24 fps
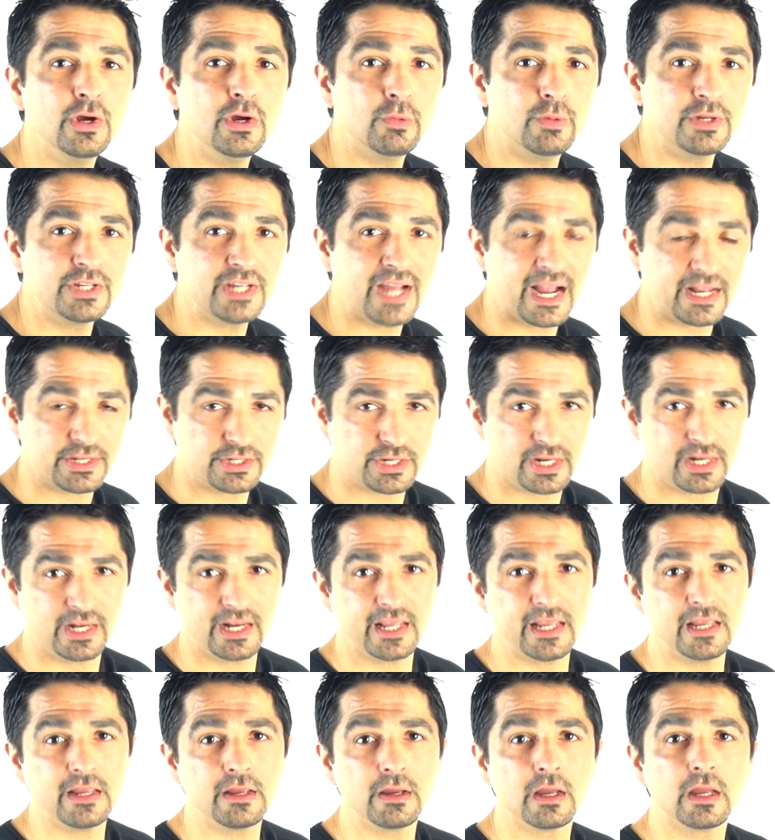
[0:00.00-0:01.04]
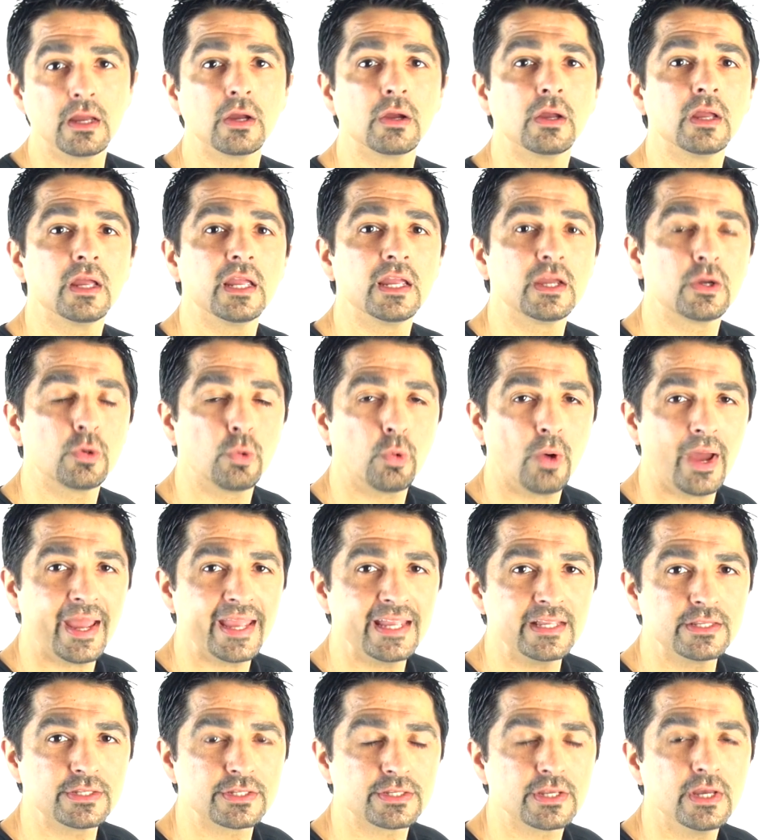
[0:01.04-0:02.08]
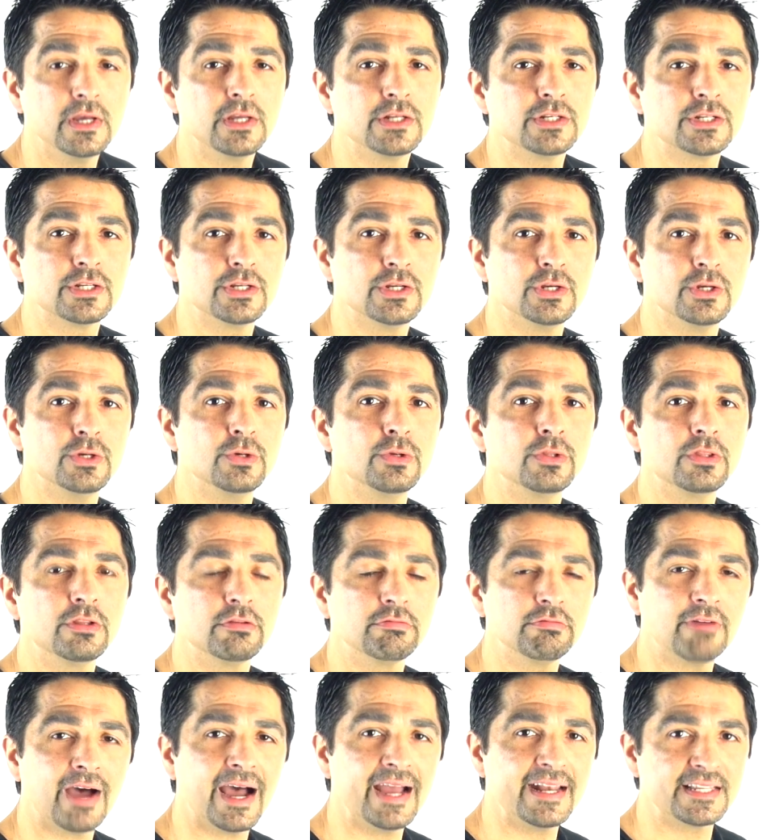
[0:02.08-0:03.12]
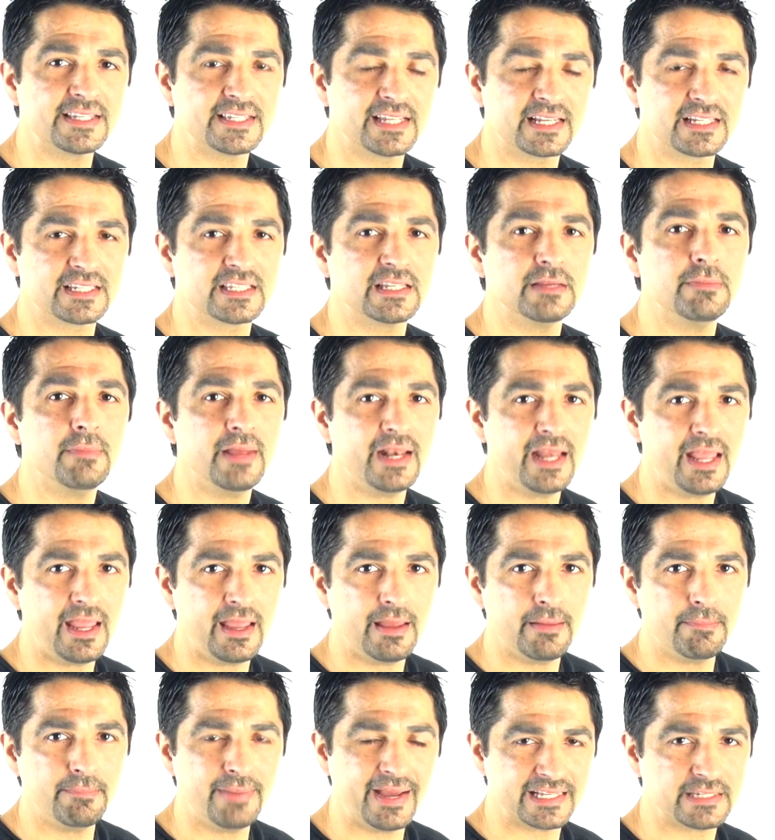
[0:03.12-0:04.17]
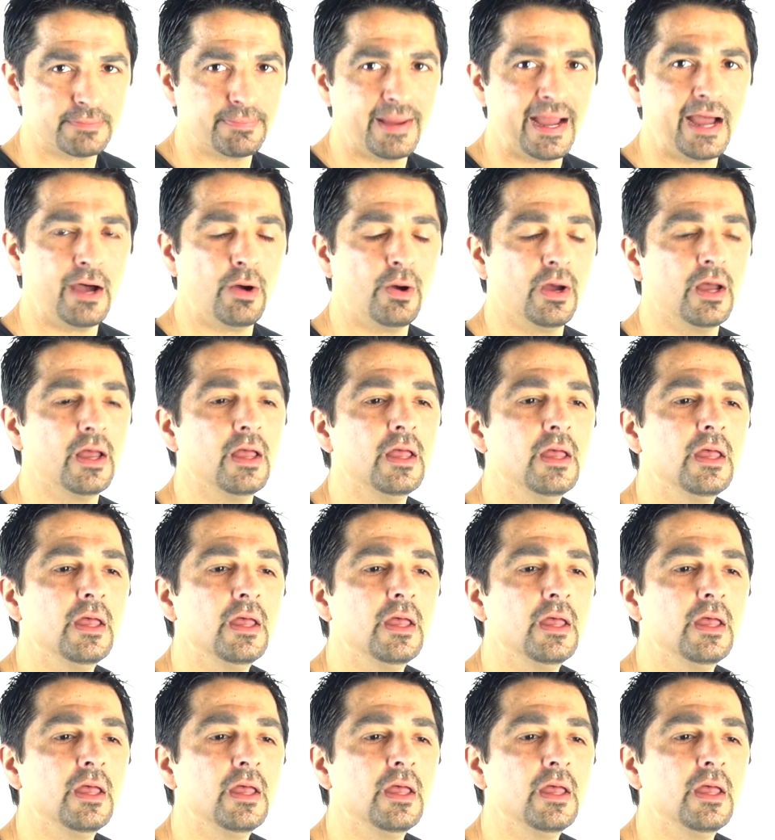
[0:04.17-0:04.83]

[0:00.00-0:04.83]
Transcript: which actually equates to the rider 60 minute best power.